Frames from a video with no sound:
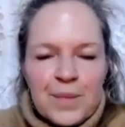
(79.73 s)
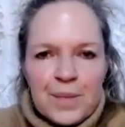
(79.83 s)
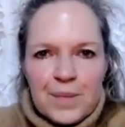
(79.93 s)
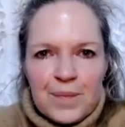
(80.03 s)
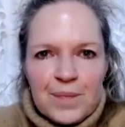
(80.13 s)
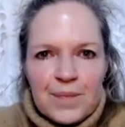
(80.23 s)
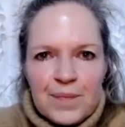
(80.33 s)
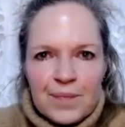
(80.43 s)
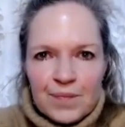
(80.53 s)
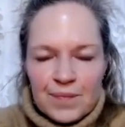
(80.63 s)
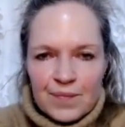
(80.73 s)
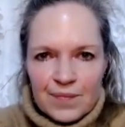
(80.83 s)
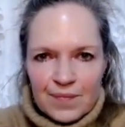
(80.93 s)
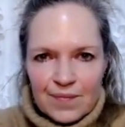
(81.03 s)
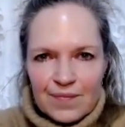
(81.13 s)

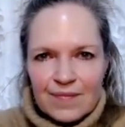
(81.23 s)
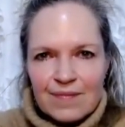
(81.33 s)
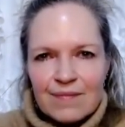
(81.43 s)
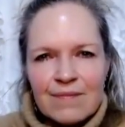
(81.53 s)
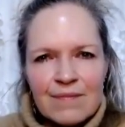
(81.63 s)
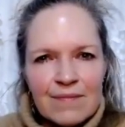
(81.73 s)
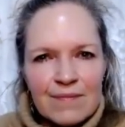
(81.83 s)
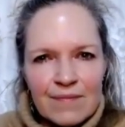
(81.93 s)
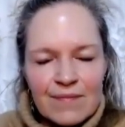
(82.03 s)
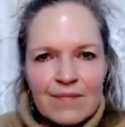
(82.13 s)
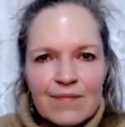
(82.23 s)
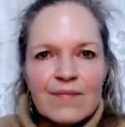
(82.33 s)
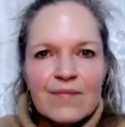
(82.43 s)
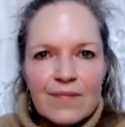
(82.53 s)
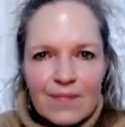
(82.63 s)

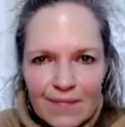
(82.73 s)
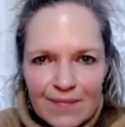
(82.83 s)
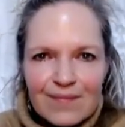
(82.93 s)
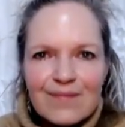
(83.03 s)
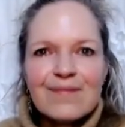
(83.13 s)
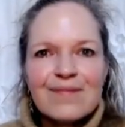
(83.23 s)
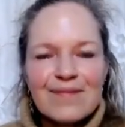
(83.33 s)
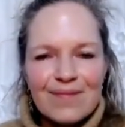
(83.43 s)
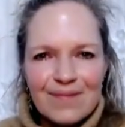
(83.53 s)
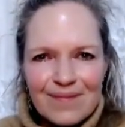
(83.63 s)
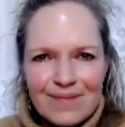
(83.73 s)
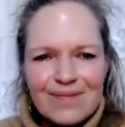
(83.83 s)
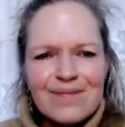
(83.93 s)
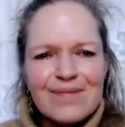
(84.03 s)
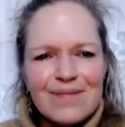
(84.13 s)

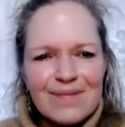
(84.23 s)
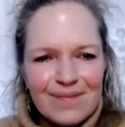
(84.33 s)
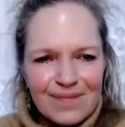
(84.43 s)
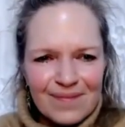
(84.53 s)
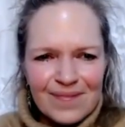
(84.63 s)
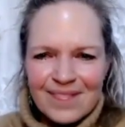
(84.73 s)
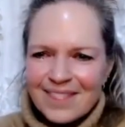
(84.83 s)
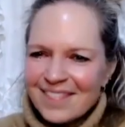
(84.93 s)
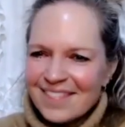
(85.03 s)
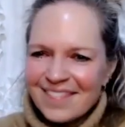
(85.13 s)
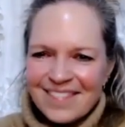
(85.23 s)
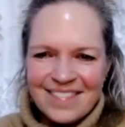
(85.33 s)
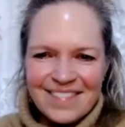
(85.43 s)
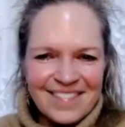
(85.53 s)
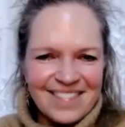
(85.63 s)

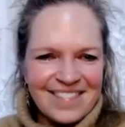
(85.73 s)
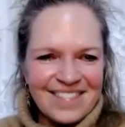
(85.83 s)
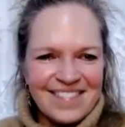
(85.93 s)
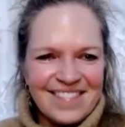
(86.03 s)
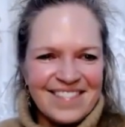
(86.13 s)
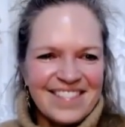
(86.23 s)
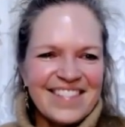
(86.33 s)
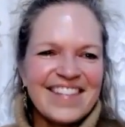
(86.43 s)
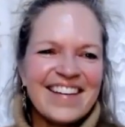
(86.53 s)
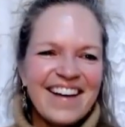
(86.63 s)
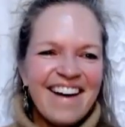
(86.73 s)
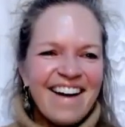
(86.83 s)
The person shown says nothing.